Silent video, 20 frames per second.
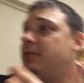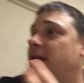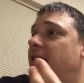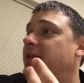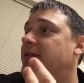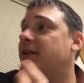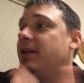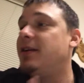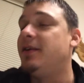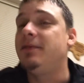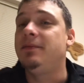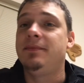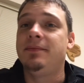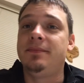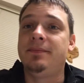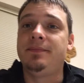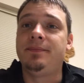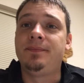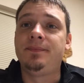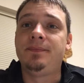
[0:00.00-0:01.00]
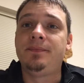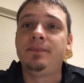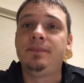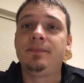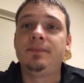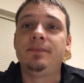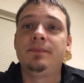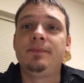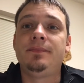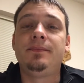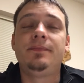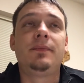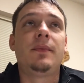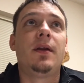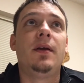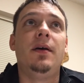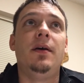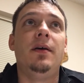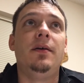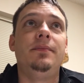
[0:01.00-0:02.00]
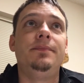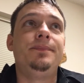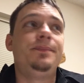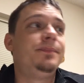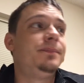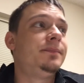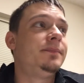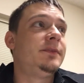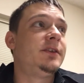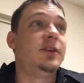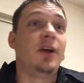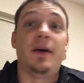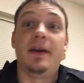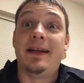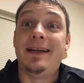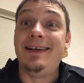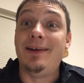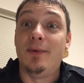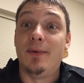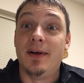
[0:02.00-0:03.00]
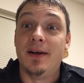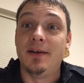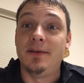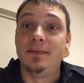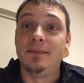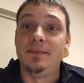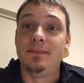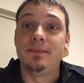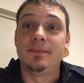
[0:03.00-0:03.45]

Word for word: trash can. Um, it's not anywhere.